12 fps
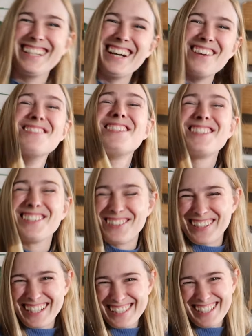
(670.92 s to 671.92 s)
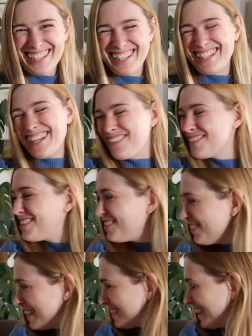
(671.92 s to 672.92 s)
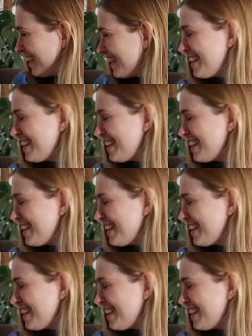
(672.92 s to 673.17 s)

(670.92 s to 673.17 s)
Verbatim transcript: I'm so excited. I'm so excited.